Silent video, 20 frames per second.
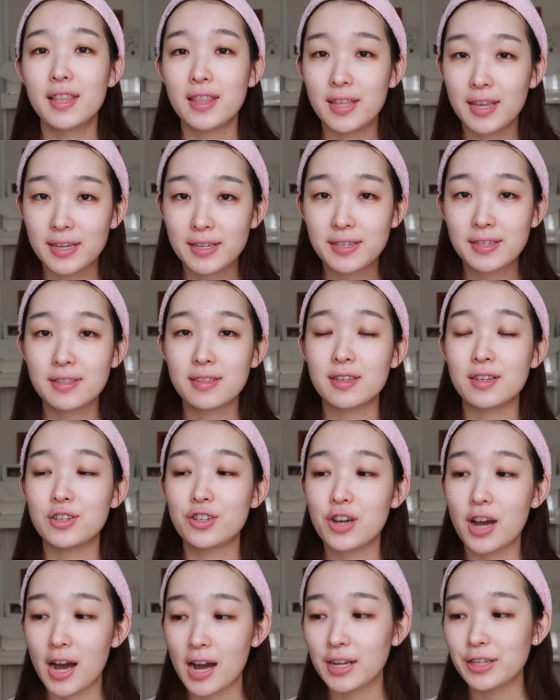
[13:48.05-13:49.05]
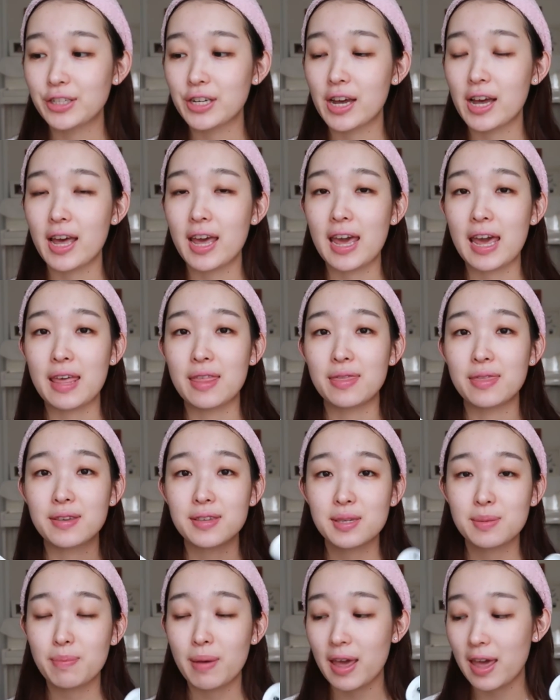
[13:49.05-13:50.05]
the charger and the
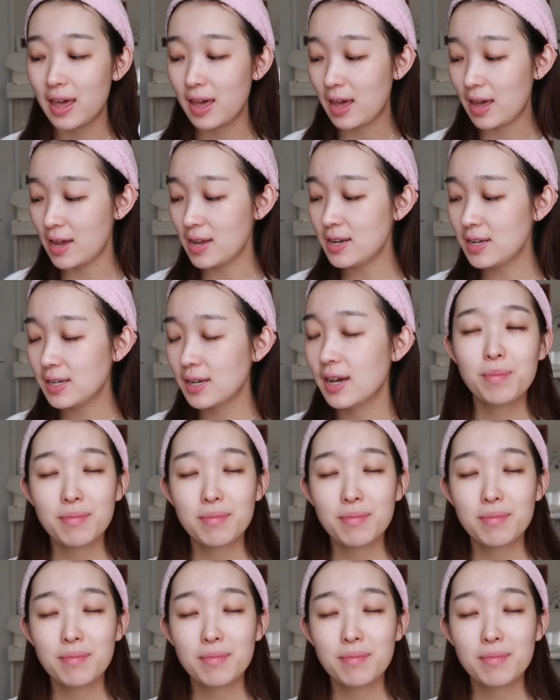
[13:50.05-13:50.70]
spare head?